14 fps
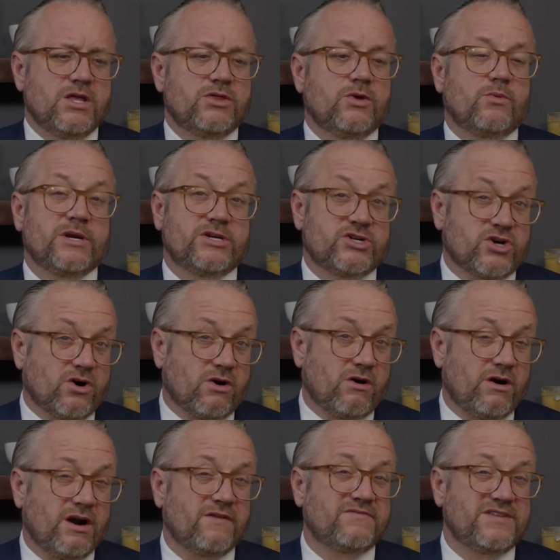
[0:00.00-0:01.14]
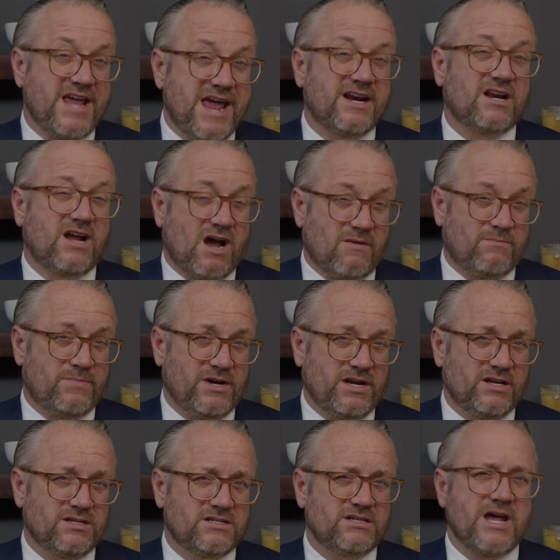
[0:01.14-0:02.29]
the return of ten
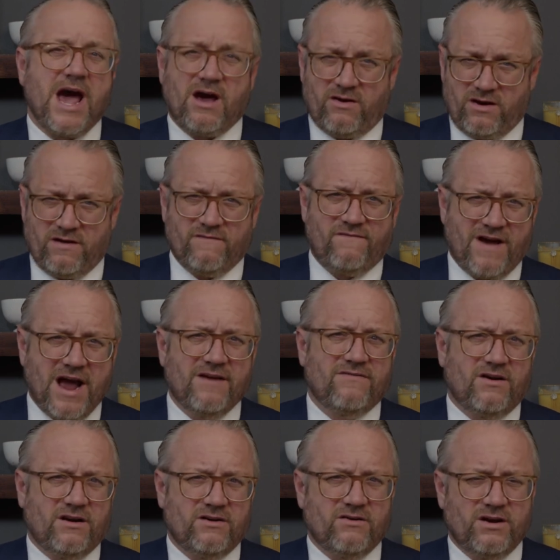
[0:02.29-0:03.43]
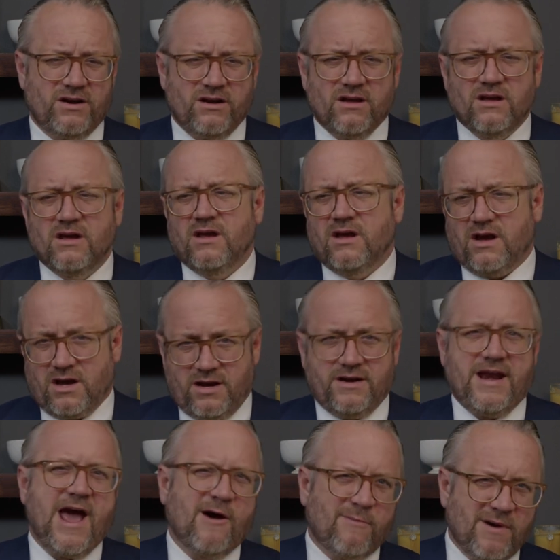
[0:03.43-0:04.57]
companies out of five hundred, uh,
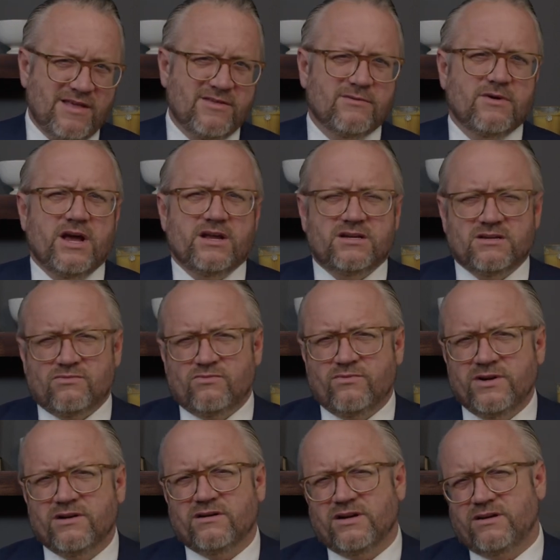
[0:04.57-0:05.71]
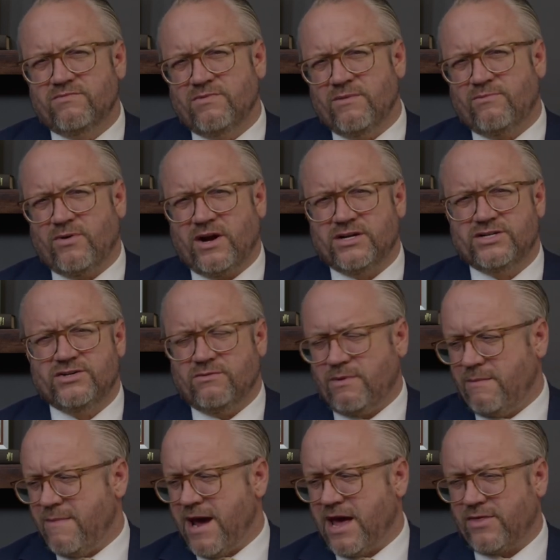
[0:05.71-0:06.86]
now, by the way, to really impress you with my
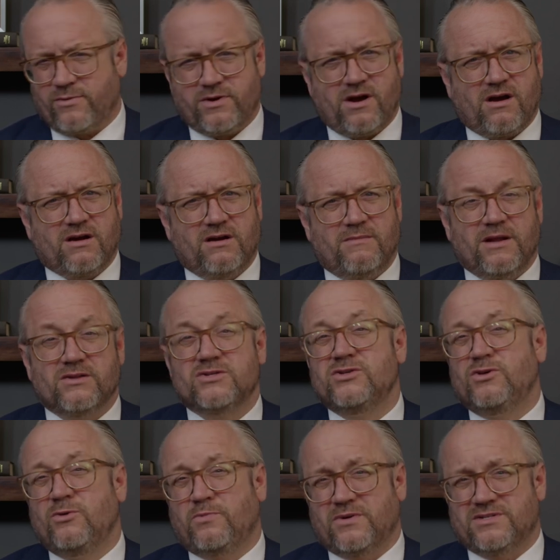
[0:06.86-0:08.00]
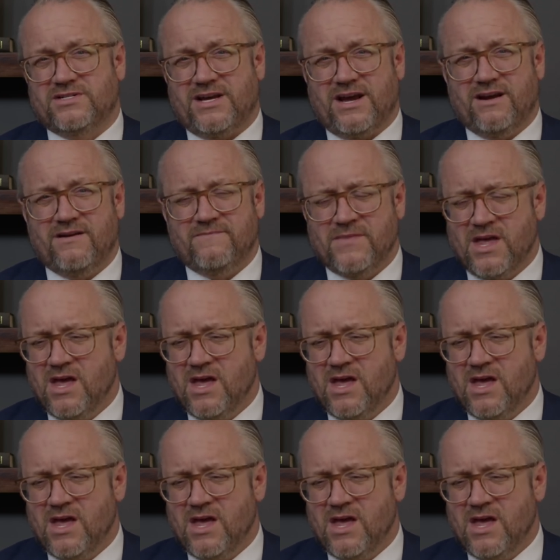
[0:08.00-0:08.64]
math, we're talking about two percent.